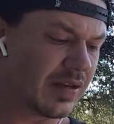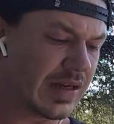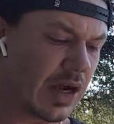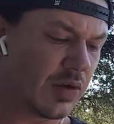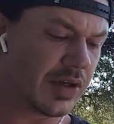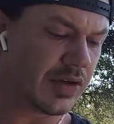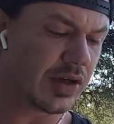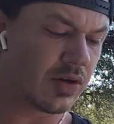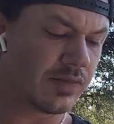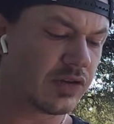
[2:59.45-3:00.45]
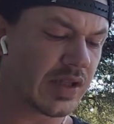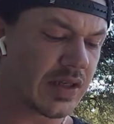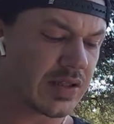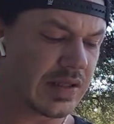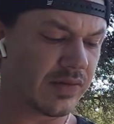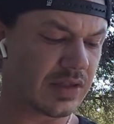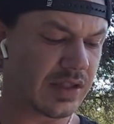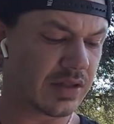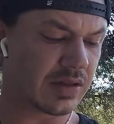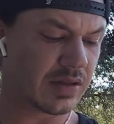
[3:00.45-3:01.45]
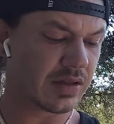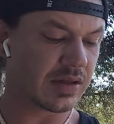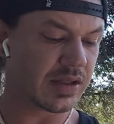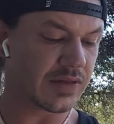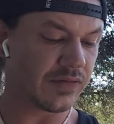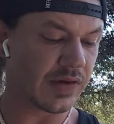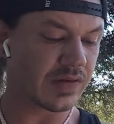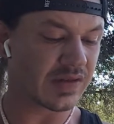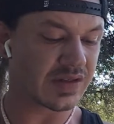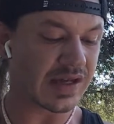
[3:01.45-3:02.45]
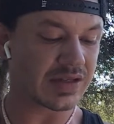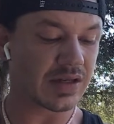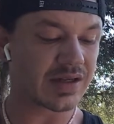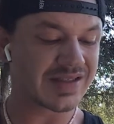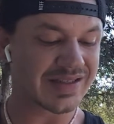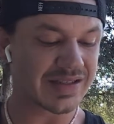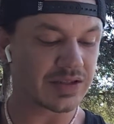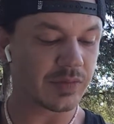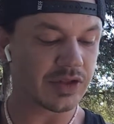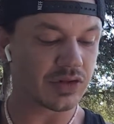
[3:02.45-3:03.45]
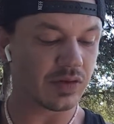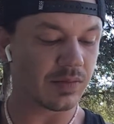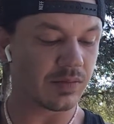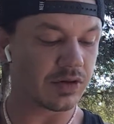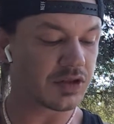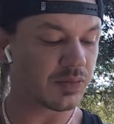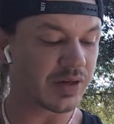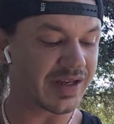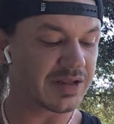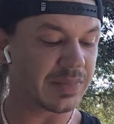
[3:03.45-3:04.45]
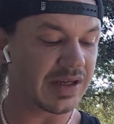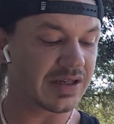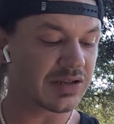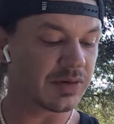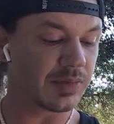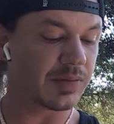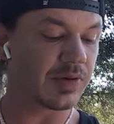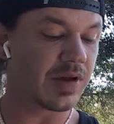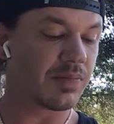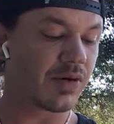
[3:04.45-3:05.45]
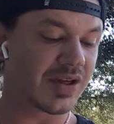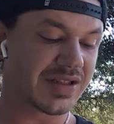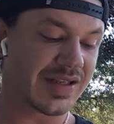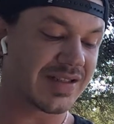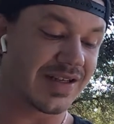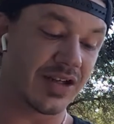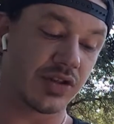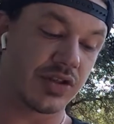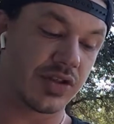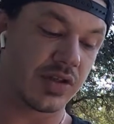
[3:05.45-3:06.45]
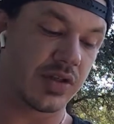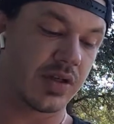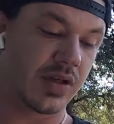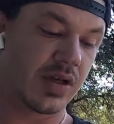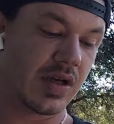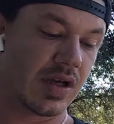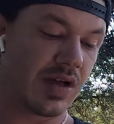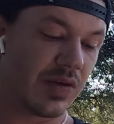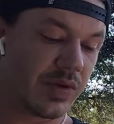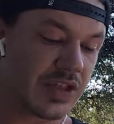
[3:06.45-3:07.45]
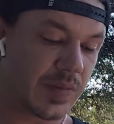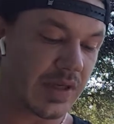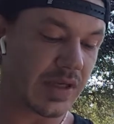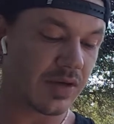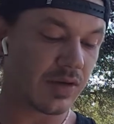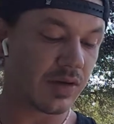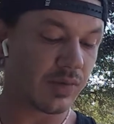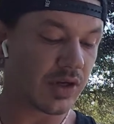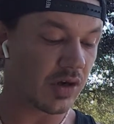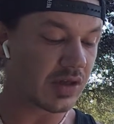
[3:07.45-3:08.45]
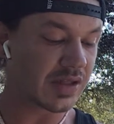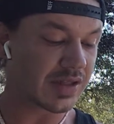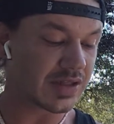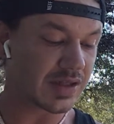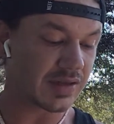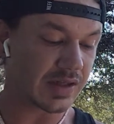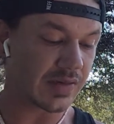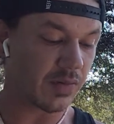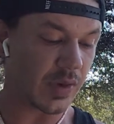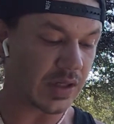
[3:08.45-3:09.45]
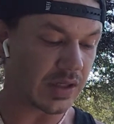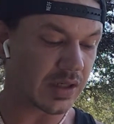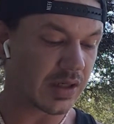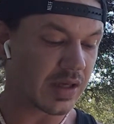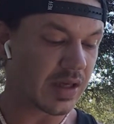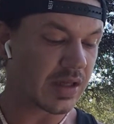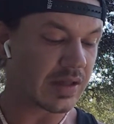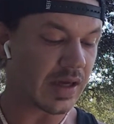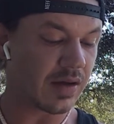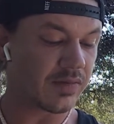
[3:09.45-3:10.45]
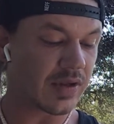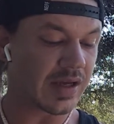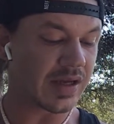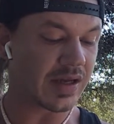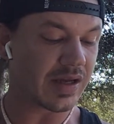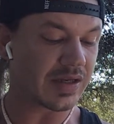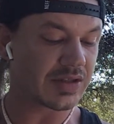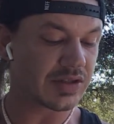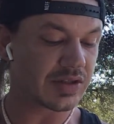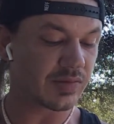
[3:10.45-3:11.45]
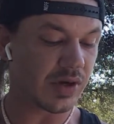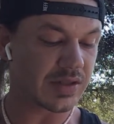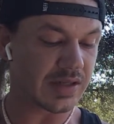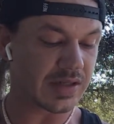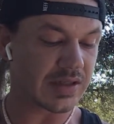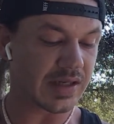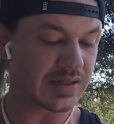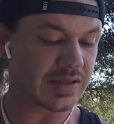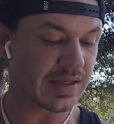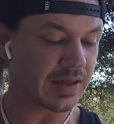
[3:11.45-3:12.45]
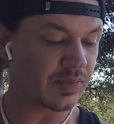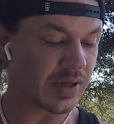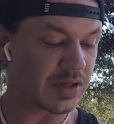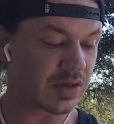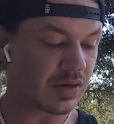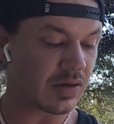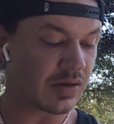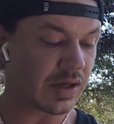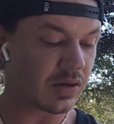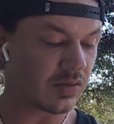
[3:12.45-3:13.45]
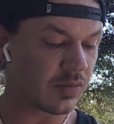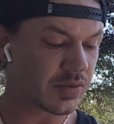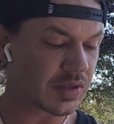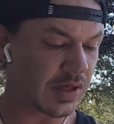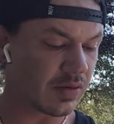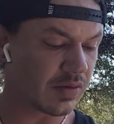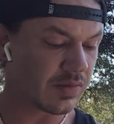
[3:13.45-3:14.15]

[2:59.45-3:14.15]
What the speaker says: Now in the year of 2017, this fifth / sixth dimensional merge point is beginning to be processed and understood. We speak here regarding this collective awakening, that of the ascension process that is taking place on a global scale.